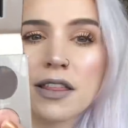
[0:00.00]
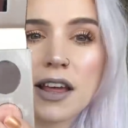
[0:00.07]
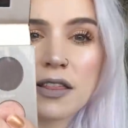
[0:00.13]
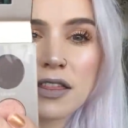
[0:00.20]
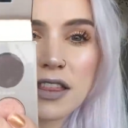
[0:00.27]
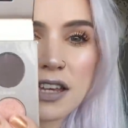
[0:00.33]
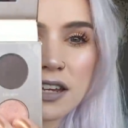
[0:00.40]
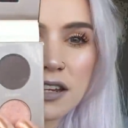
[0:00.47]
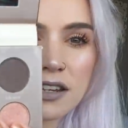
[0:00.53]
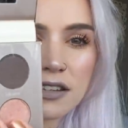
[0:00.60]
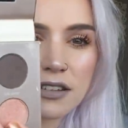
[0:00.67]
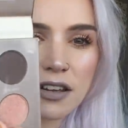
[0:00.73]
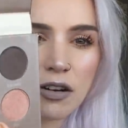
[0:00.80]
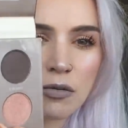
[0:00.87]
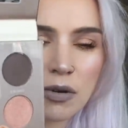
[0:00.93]
And then
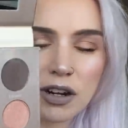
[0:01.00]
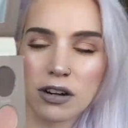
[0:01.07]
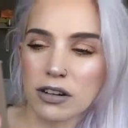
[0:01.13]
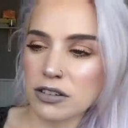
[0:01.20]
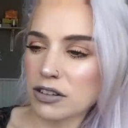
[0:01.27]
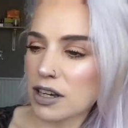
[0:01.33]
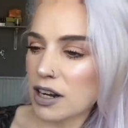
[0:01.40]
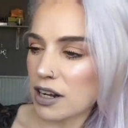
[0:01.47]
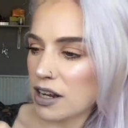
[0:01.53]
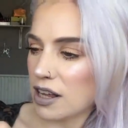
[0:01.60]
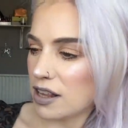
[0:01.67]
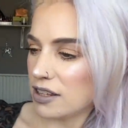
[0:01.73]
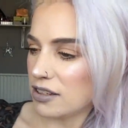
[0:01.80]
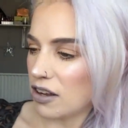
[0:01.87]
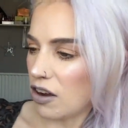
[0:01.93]
these, oh my gosh, can I
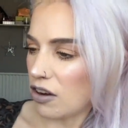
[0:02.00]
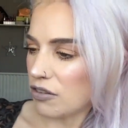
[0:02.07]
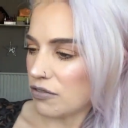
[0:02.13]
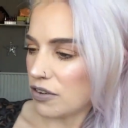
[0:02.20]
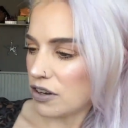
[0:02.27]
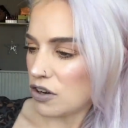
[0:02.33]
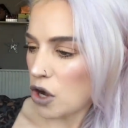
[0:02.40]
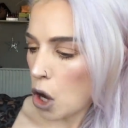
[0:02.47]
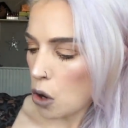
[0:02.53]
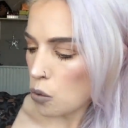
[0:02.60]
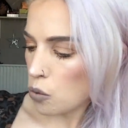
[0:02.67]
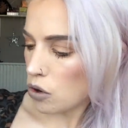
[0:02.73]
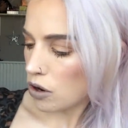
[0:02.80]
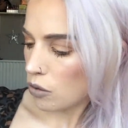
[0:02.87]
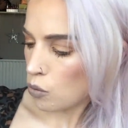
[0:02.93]
get this off?
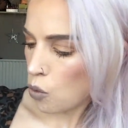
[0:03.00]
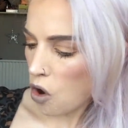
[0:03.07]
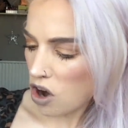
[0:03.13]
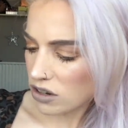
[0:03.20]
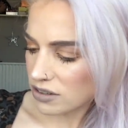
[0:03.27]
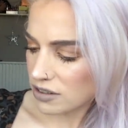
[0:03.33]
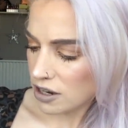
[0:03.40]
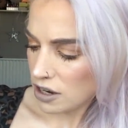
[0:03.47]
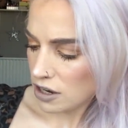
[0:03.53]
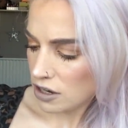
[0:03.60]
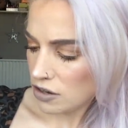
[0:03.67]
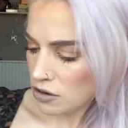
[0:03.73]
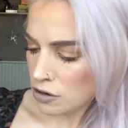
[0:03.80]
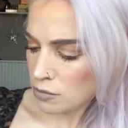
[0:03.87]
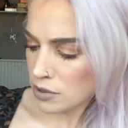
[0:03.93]
No, what?
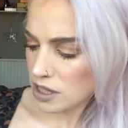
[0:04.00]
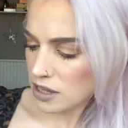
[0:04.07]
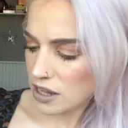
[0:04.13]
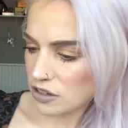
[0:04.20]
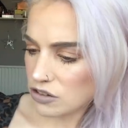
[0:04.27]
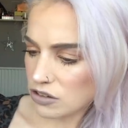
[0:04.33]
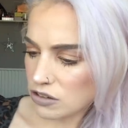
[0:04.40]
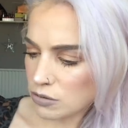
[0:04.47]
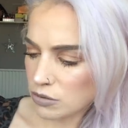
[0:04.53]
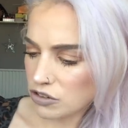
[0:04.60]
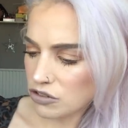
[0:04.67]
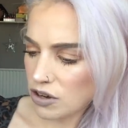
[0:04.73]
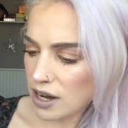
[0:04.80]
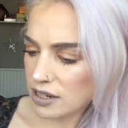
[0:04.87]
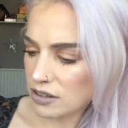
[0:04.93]
Normally they just come
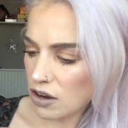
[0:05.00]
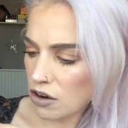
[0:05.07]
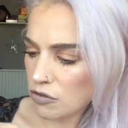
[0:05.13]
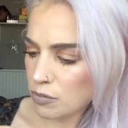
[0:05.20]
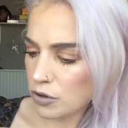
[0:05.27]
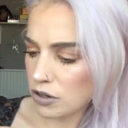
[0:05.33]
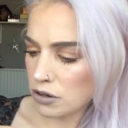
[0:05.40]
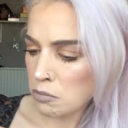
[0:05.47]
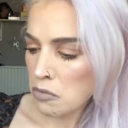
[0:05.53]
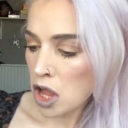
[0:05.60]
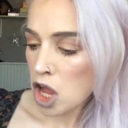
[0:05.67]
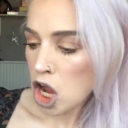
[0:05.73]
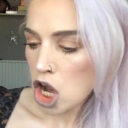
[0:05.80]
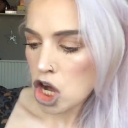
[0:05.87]
straight off, but